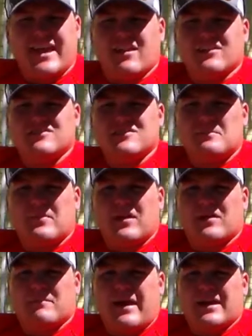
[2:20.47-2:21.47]
gallon
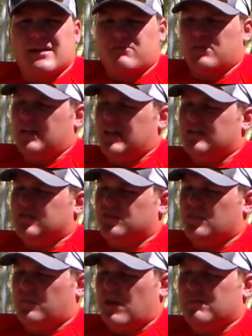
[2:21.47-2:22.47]
Ziploc bag. If we need to,
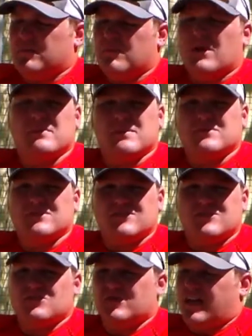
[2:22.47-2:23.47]
we'll probably bump up to the
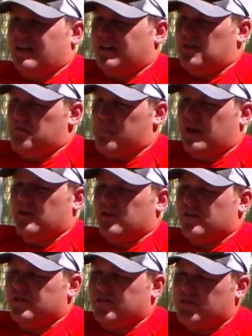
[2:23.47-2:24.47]
2 gallon, the
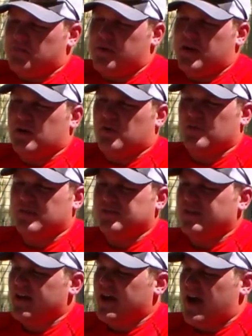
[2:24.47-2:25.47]
bigger
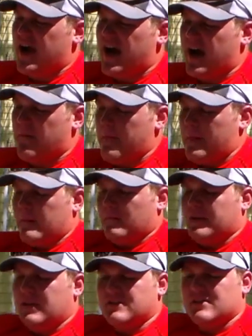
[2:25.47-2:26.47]
ones.
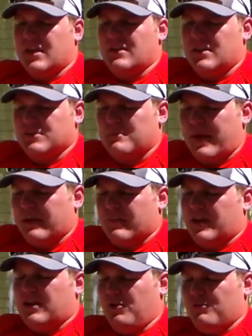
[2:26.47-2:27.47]
But in this bag
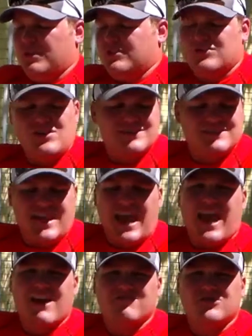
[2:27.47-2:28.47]
right here, we just
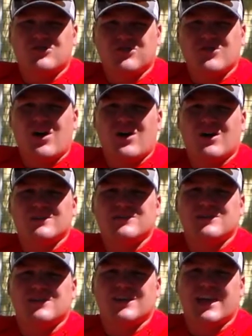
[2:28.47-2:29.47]
have
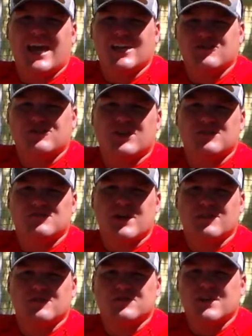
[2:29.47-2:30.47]
rods and jig
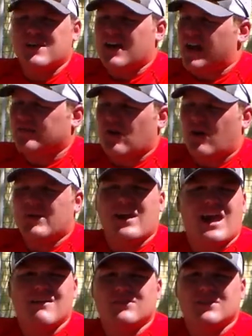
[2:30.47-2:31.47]
trailer. That's all we
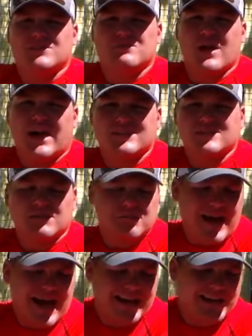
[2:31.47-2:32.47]
have in this plastic
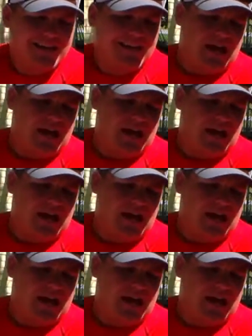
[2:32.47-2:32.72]
bag.